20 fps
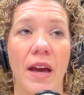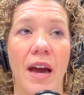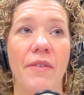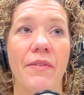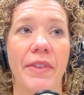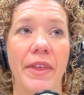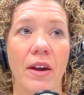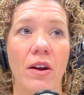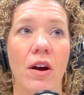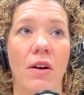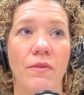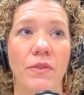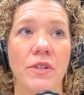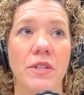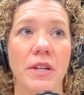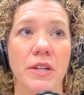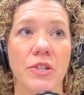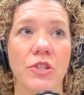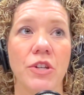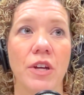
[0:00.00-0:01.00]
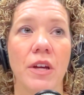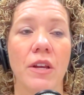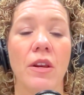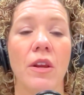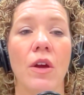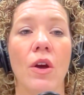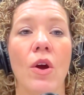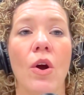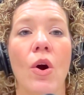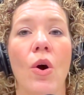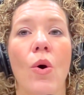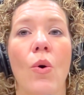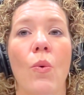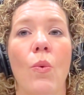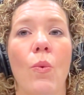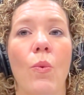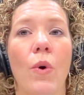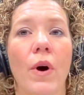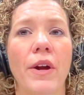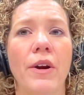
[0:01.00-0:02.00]
Having that conversation.
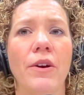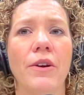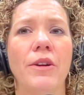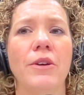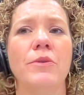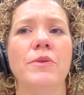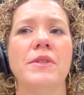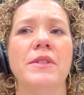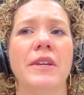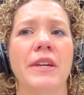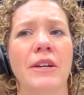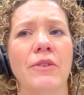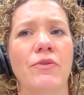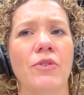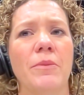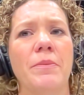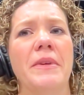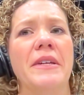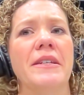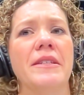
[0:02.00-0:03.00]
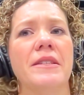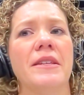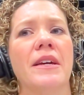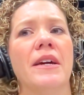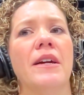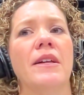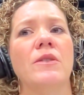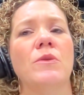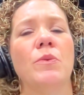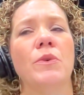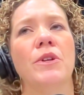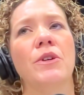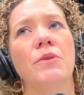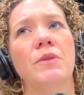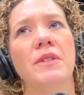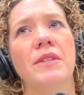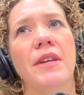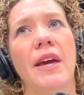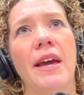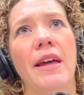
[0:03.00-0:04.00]
What are you seeing from these kids when you
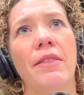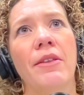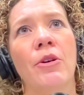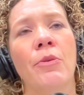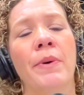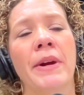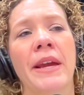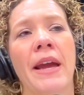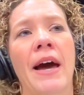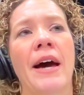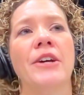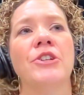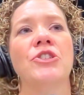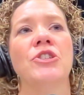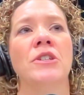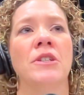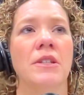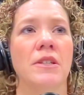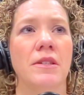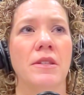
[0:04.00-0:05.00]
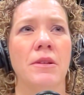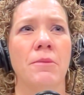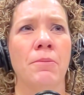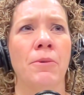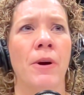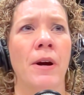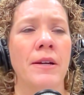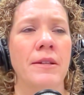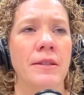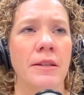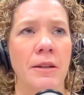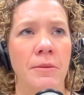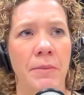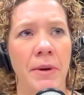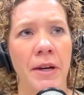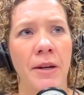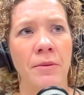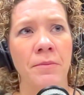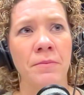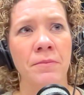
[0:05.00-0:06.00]
say their reaction is surprising
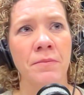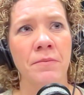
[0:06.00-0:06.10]
me?